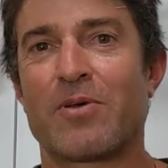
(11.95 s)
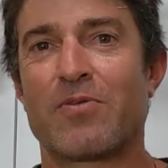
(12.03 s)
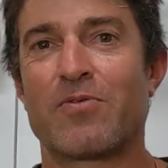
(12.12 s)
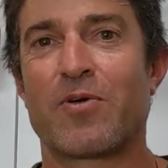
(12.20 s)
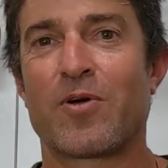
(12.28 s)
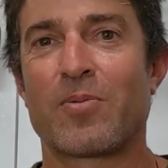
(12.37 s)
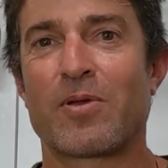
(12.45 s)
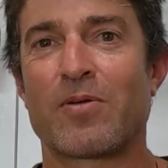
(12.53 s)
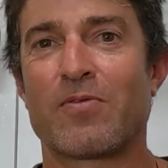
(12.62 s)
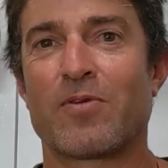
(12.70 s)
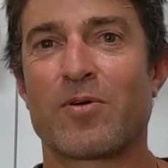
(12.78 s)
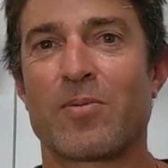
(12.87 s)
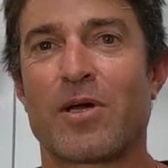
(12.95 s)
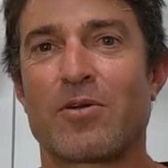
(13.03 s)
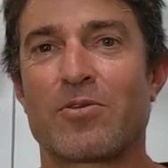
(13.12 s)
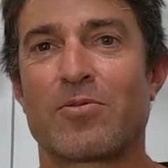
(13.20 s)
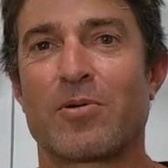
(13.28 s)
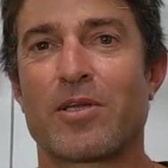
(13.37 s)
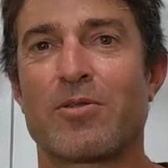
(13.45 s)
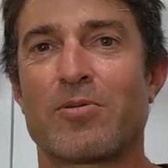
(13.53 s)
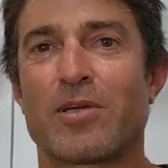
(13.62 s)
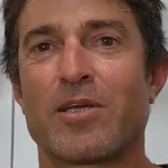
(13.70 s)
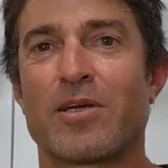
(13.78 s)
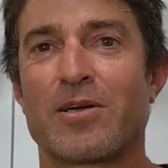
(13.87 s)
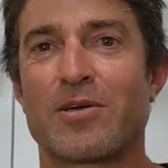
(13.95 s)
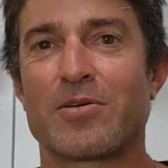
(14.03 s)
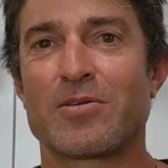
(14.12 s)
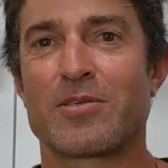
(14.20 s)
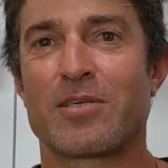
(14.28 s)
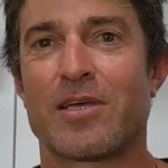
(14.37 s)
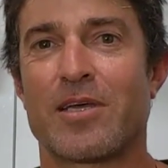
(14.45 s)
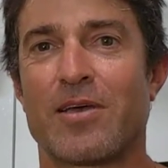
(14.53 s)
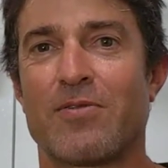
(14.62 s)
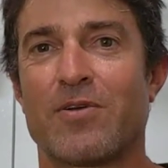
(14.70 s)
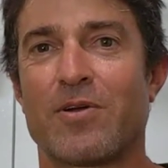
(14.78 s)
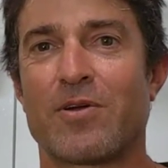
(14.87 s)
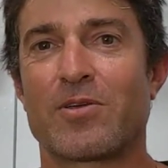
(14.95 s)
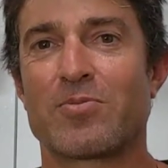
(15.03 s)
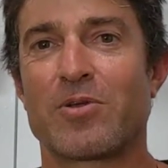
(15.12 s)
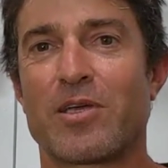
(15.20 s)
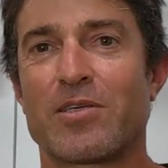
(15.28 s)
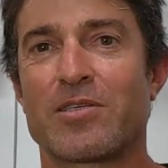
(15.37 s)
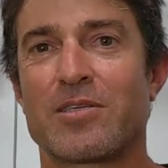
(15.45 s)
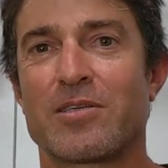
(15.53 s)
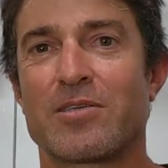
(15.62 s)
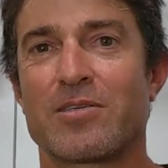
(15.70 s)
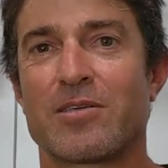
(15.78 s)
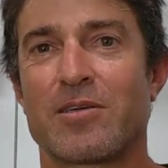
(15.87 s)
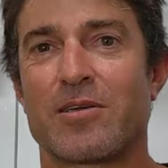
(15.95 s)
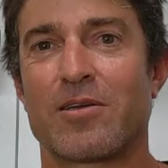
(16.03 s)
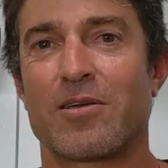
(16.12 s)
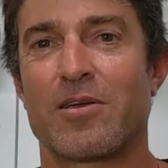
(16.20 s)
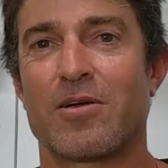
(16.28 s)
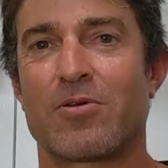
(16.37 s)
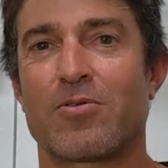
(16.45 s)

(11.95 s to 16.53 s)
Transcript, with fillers: Been farming for about 23 years, uh, various places uh,